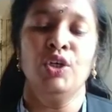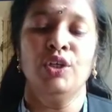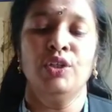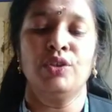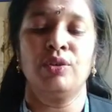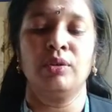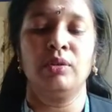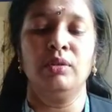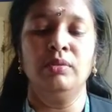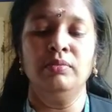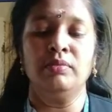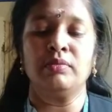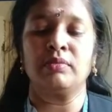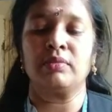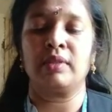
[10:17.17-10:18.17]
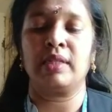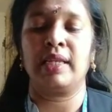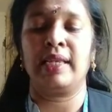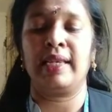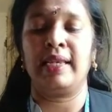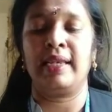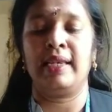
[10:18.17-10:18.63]
So,
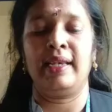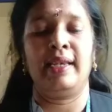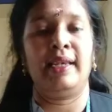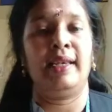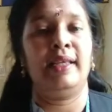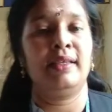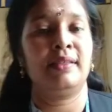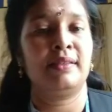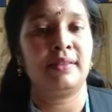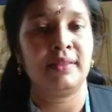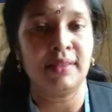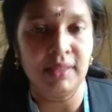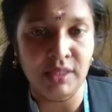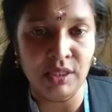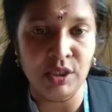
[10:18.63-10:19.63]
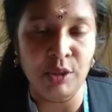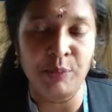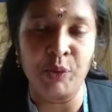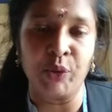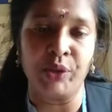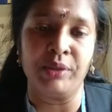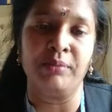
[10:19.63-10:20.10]
this is the
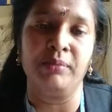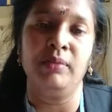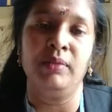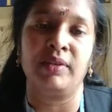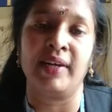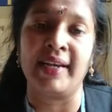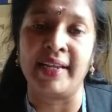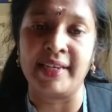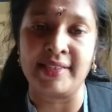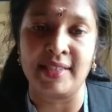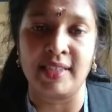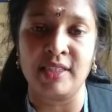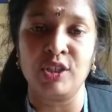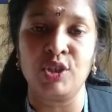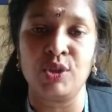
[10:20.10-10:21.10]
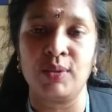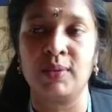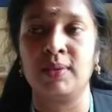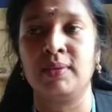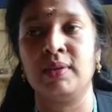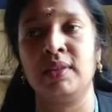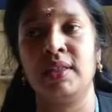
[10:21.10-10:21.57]
poem relating
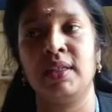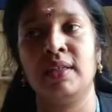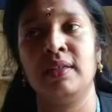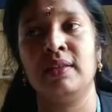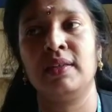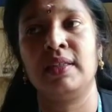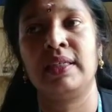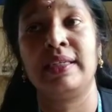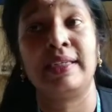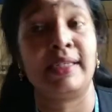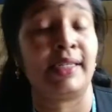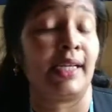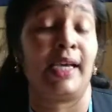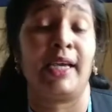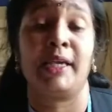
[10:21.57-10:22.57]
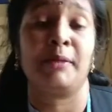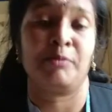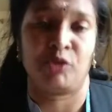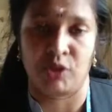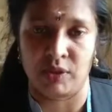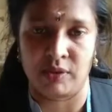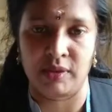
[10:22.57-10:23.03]
to the time,
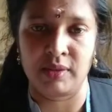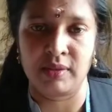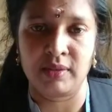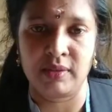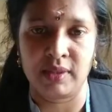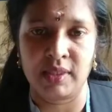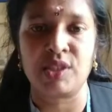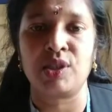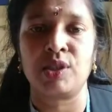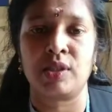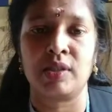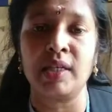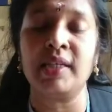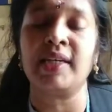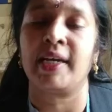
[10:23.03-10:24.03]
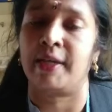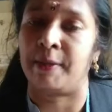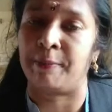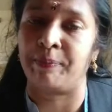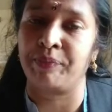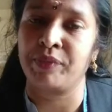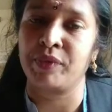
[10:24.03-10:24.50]
children. It's the
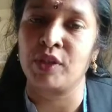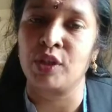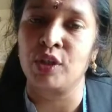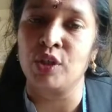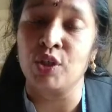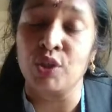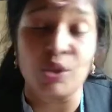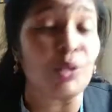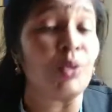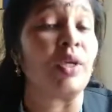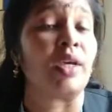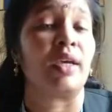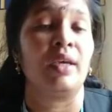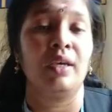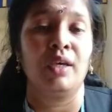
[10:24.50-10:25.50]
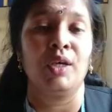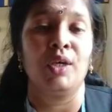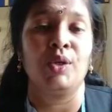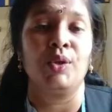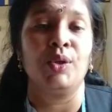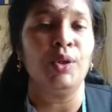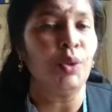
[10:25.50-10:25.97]
time. Today,
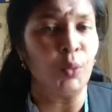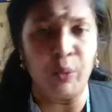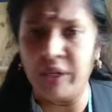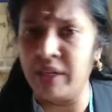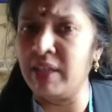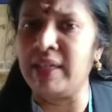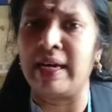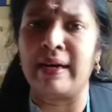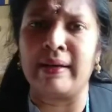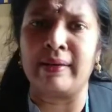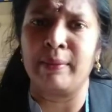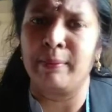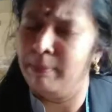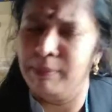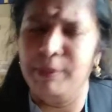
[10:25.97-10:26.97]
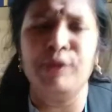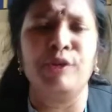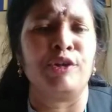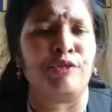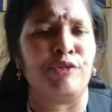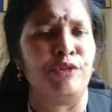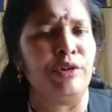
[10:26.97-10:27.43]
you're very young,
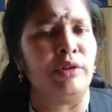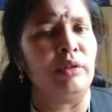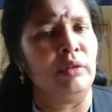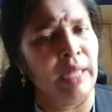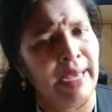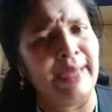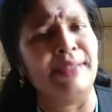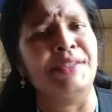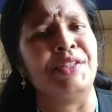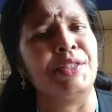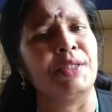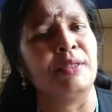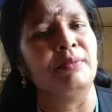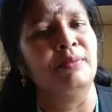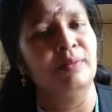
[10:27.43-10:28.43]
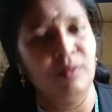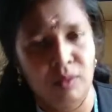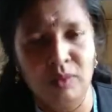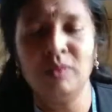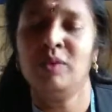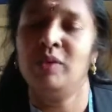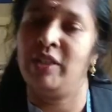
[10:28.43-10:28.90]
beautiful, handsome,
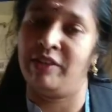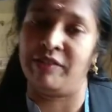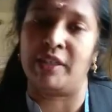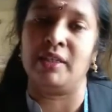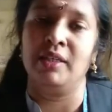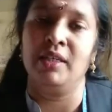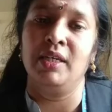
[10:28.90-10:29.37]
whatever.